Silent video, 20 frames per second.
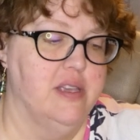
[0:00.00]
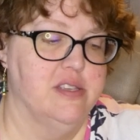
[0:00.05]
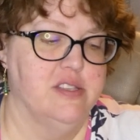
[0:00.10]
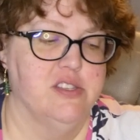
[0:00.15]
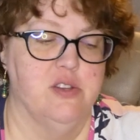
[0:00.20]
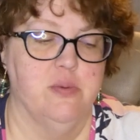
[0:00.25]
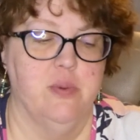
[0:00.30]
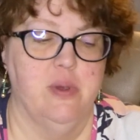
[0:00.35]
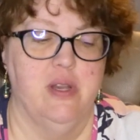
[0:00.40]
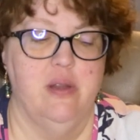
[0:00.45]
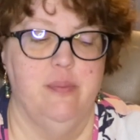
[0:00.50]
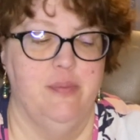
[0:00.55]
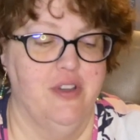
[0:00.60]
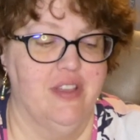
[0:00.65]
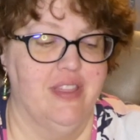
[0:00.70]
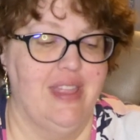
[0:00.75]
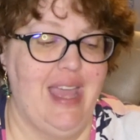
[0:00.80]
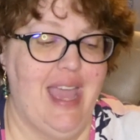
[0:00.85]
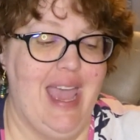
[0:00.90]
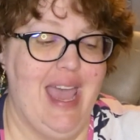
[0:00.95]
is to read a
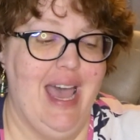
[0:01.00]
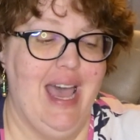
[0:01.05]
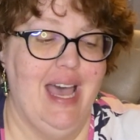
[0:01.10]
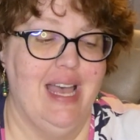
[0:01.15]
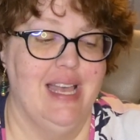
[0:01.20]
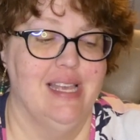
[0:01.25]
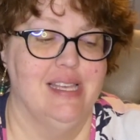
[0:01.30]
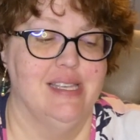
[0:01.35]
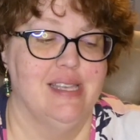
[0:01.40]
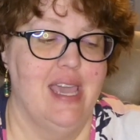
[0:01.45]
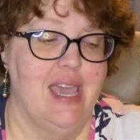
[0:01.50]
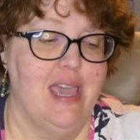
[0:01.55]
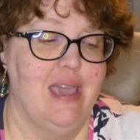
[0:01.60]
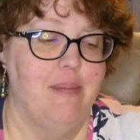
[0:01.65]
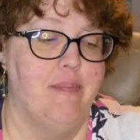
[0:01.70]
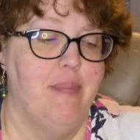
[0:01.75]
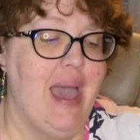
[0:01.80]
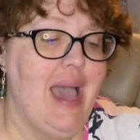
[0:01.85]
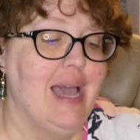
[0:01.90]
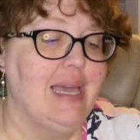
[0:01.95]
book that has a
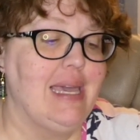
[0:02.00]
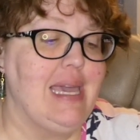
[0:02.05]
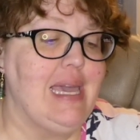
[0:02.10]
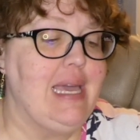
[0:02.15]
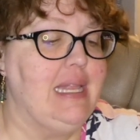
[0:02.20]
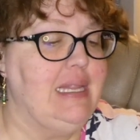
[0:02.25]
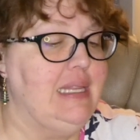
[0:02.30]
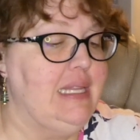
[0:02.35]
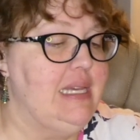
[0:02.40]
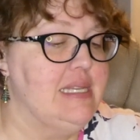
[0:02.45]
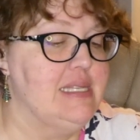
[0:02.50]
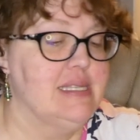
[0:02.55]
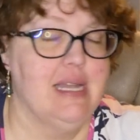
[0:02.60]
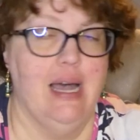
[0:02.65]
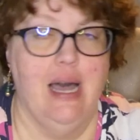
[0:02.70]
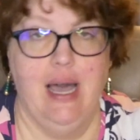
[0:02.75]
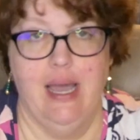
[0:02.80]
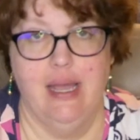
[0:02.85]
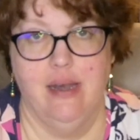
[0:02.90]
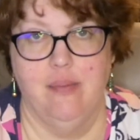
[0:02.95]
packing list
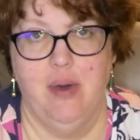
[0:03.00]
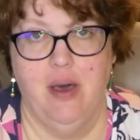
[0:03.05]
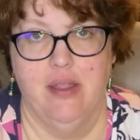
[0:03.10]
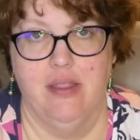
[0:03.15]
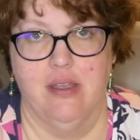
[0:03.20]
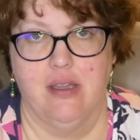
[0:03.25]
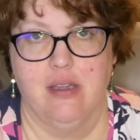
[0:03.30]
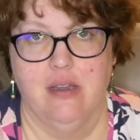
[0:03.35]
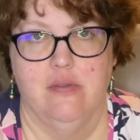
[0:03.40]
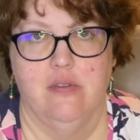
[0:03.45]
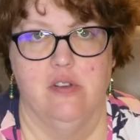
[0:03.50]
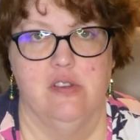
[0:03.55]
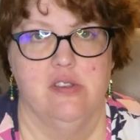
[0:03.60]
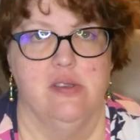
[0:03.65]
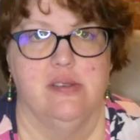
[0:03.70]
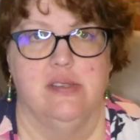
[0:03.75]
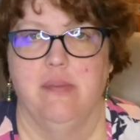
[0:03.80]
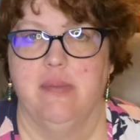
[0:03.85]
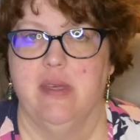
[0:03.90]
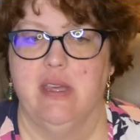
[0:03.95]
item on the cover,
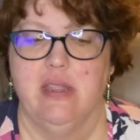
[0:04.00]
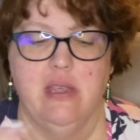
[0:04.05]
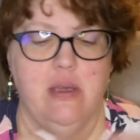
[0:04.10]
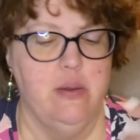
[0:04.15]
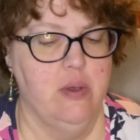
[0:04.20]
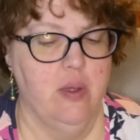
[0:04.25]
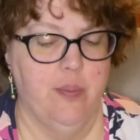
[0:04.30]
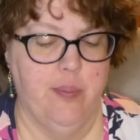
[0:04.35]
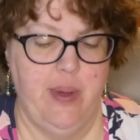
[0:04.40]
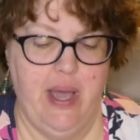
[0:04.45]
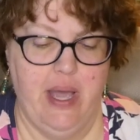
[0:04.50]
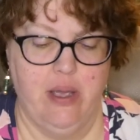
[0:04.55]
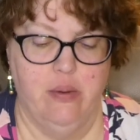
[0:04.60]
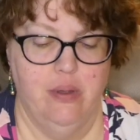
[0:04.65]
so something that you would pack